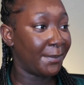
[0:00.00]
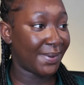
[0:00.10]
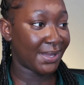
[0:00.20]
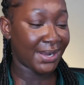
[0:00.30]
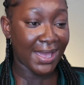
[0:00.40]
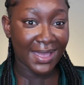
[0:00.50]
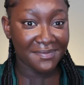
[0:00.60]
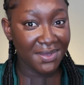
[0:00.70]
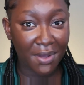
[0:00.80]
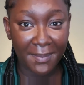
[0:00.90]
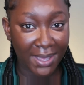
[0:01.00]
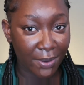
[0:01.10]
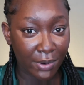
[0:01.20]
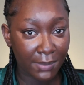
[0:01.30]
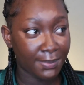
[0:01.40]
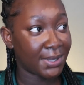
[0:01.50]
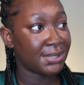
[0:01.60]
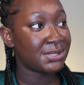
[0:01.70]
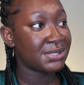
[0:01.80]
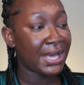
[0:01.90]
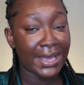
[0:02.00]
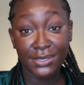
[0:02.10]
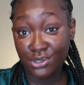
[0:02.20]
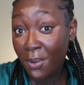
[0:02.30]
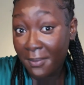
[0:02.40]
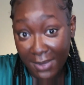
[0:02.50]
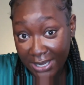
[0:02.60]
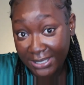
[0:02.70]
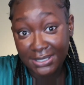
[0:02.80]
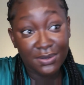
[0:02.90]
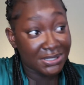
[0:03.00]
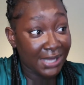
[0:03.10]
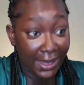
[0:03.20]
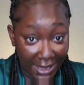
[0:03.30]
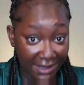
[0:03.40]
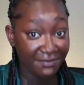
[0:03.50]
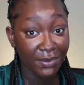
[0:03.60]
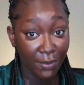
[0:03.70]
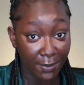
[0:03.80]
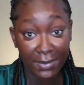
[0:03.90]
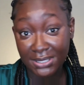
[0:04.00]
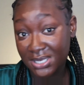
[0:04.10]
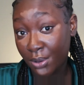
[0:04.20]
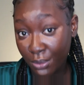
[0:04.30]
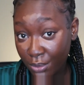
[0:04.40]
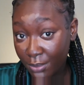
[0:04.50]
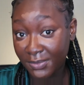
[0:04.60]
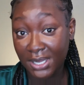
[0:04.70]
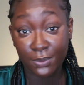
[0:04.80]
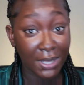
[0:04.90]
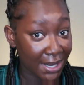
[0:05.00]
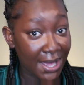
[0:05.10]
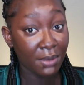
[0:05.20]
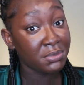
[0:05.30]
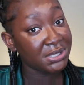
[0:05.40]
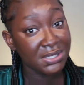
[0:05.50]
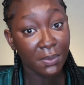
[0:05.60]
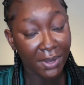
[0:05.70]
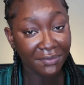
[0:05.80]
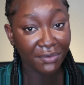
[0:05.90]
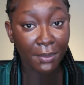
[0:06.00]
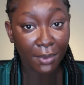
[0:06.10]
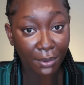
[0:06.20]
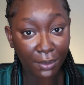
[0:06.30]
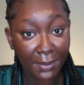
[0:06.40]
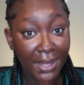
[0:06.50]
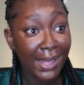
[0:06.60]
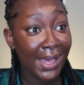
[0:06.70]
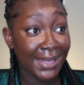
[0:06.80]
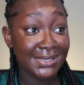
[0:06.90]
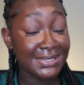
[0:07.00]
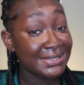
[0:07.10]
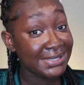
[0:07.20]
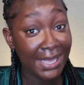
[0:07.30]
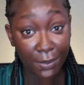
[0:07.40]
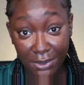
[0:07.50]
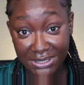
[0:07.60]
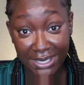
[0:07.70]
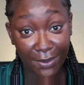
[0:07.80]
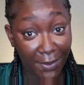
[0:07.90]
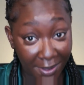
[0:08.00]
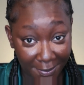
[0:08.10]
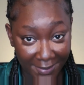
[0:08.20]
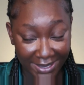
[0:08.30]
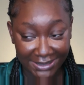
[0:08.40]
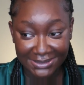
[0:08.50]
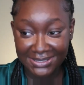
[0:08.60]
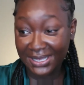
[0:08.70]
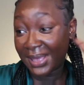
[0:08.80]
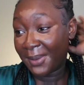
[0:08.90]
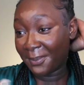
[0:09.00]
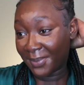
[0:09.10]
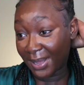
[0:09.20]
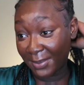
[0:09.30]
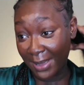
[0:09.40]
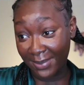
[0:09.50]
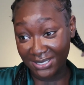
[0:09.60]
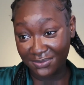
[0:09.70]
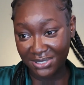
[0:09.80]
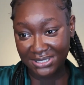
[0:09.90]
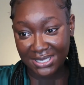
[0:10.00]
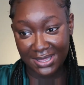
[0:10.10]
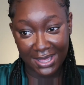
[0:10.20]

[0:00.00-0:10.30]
But I haven't got my equipment. I don't mind, because I have equipment at home that will allow me to work from home. I didn't say I wanted equipment, but my best friend said